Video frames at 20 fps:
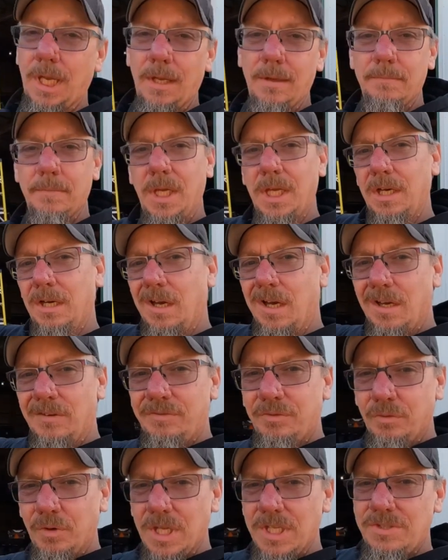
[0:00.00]
combine
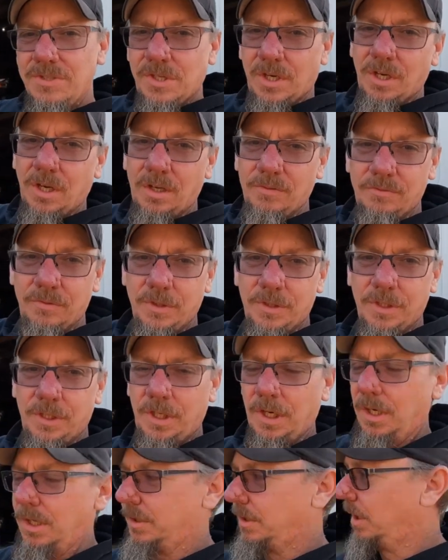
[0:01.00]
off, rinse it off with
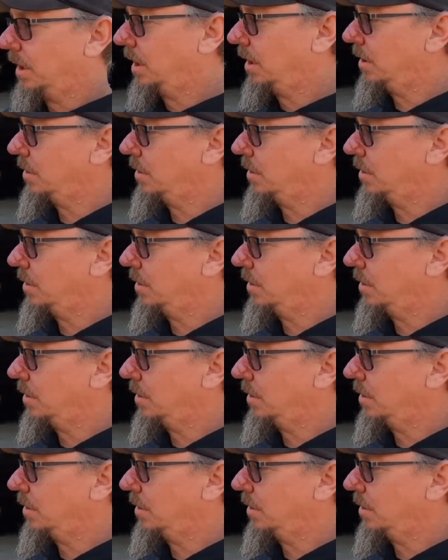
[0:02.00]
the garden